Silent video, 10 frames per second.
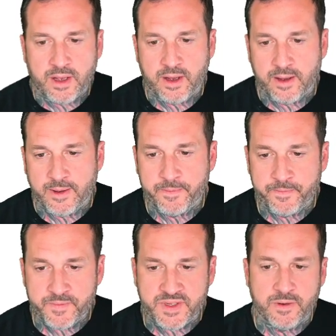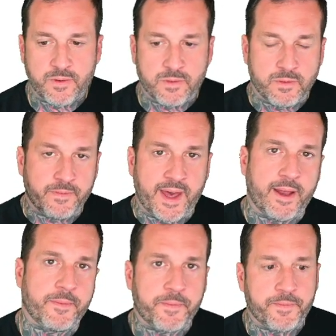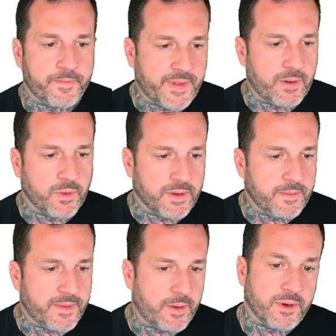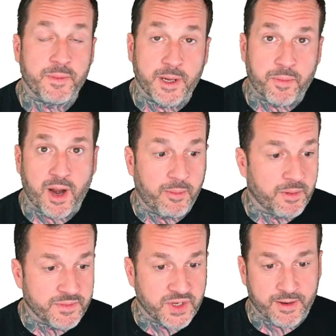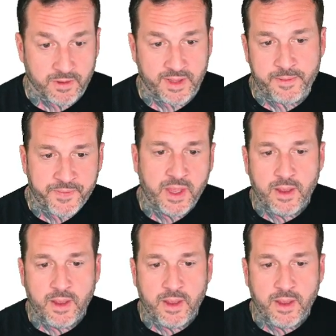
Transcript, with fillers: Um, so that... That would, that would be a problem generally.